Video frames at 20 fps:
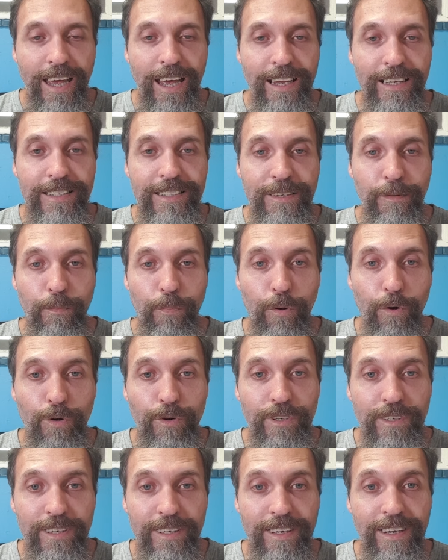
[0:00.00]
and
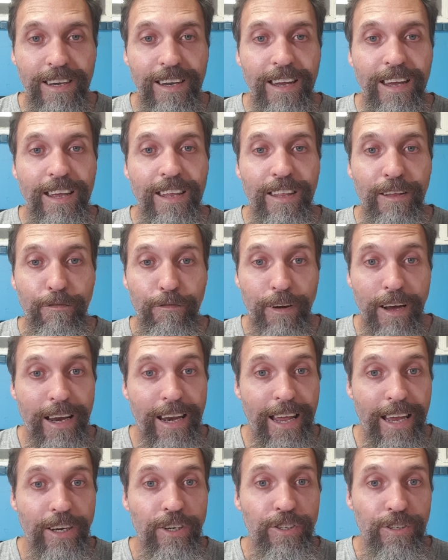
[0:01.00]
supported the
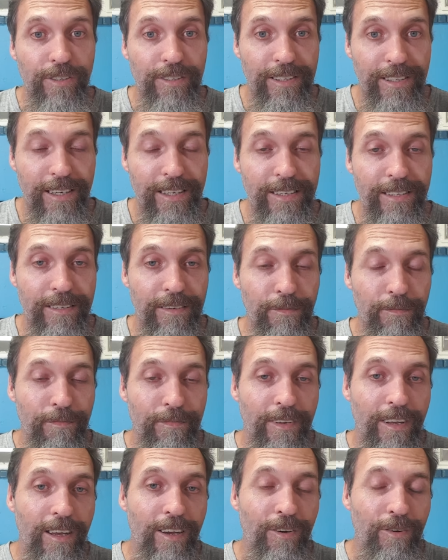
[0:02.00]
financial system,
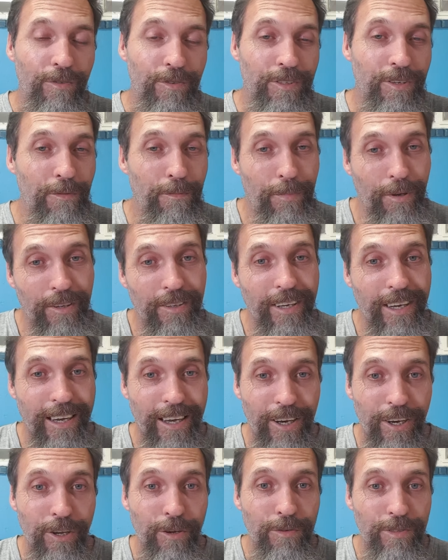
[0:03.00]
also building
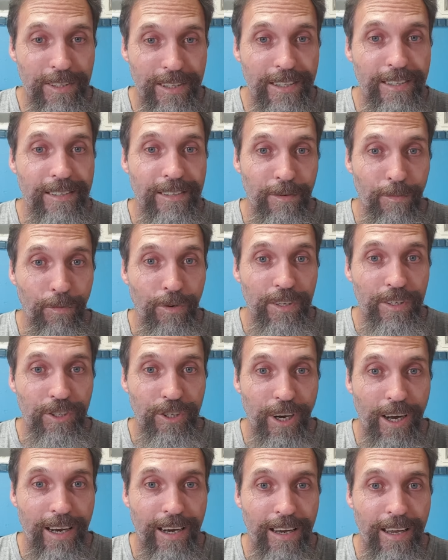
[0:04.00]
a new system with
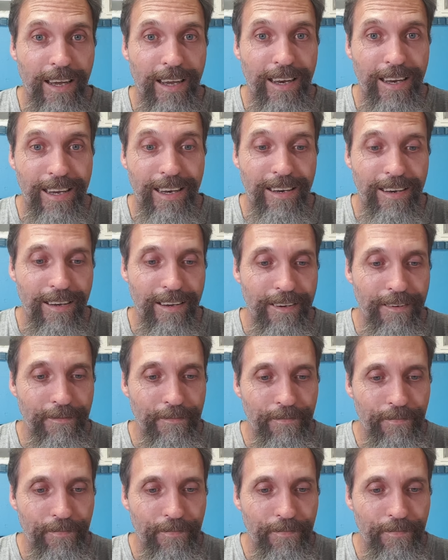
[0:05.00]
China and India.